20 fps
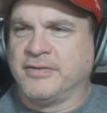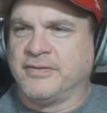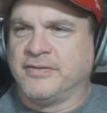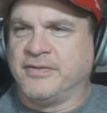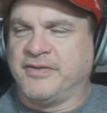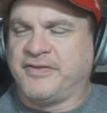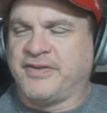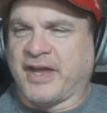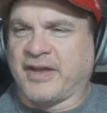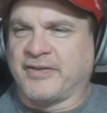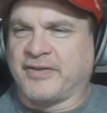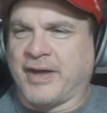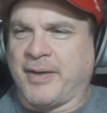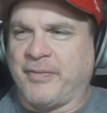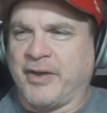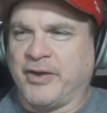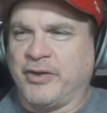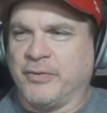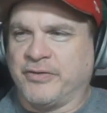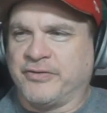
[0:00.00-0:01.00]
The second time
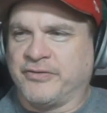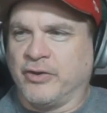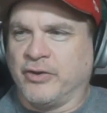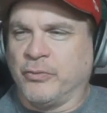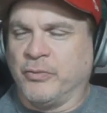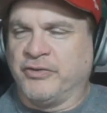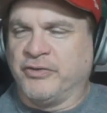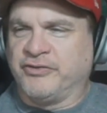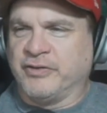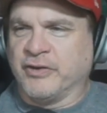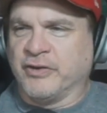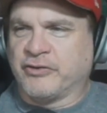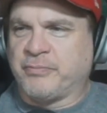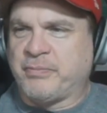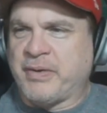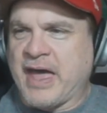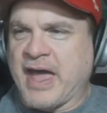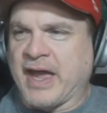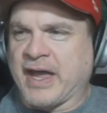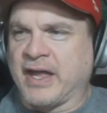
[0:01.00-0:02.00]
they do assault. When she looks
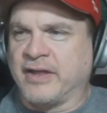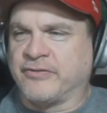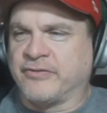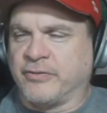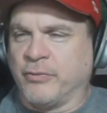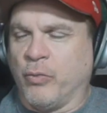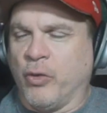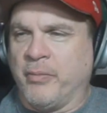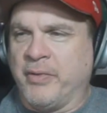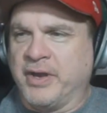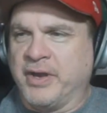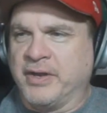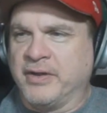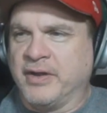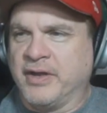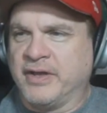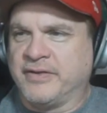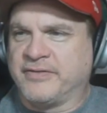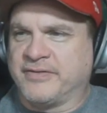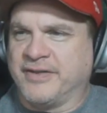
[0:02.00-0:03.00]
back, it's the woman.
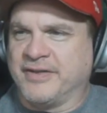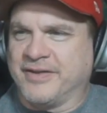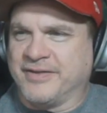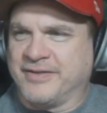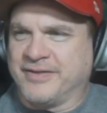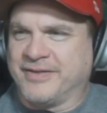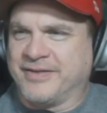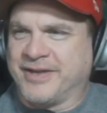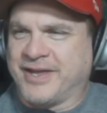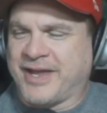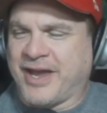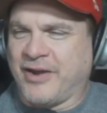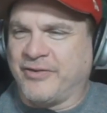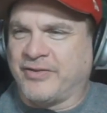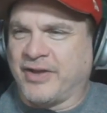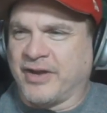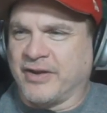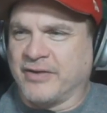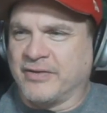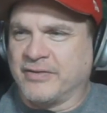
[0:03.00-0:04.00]
It's the
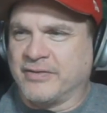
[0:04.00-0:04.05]
caretaker.